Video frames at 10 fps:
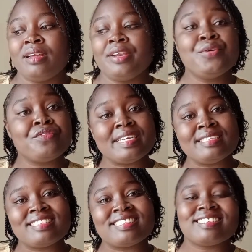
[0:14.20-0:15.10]
new
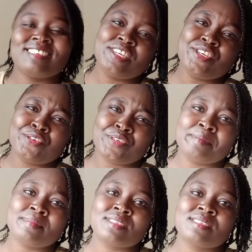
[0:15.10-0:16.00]
friends, new
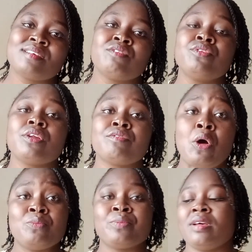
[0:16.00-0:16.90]
dreams, full of
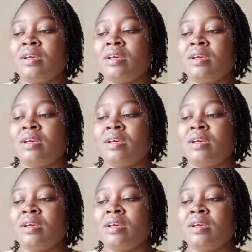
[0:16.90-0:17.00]
hope,